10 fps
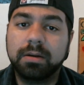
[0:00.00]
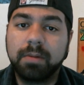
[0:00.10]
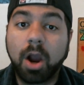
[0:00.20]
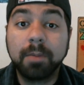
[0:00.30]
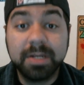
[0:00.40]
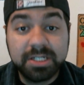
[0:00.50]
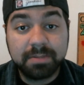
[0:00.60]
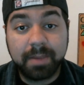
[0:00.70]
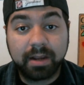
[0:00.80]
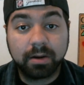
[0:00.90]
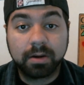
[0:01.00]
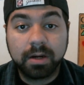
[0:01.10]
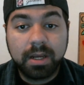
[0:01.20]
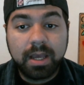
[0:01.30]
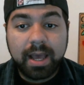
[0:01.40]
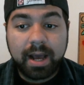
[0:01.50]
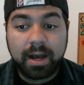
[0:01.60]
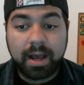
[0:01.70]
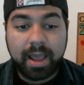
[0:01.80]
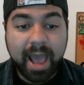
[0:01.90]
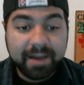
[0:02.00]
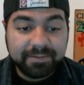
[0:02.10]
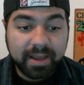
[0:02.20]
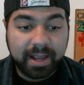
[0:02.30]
RPG Maker. I have it.